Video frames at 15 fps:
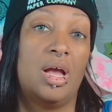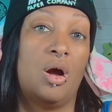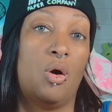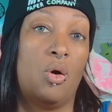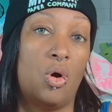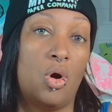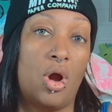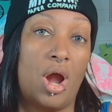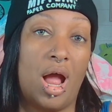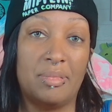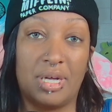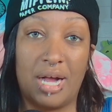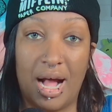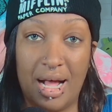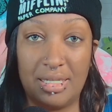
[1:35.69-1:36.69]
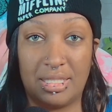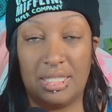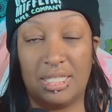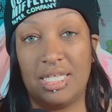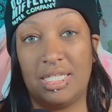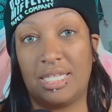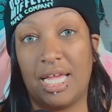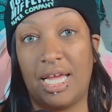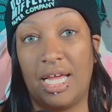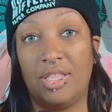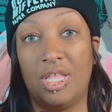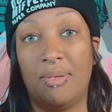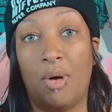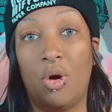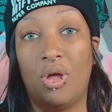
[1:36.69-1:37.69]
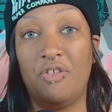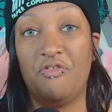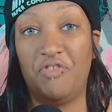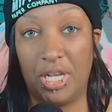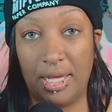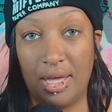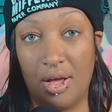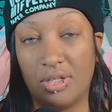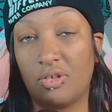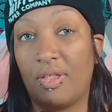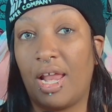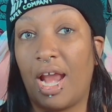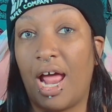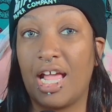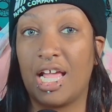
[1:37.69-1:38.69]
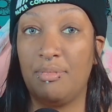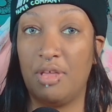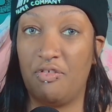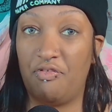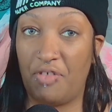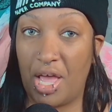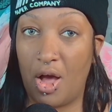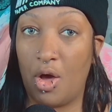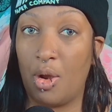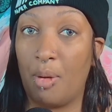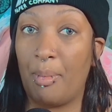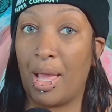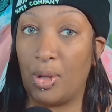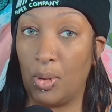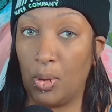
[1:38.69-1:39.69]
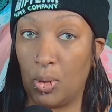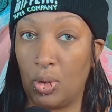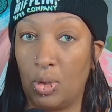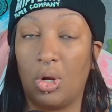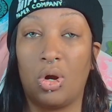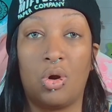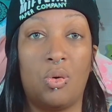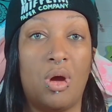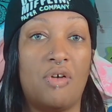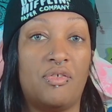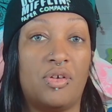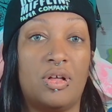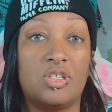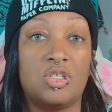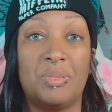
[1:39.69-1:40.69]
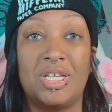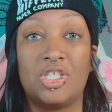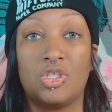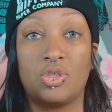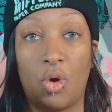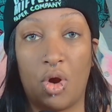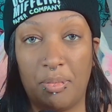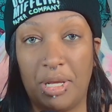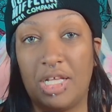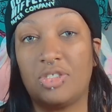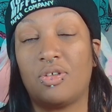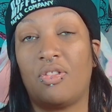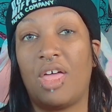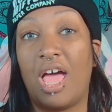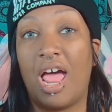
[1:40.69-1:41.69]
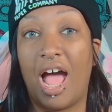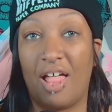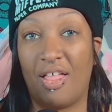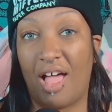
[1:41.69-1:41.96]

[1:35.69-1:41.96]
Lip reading: or I'm constantly saying them on video so that I can be found by Google or whoever else may sort me so that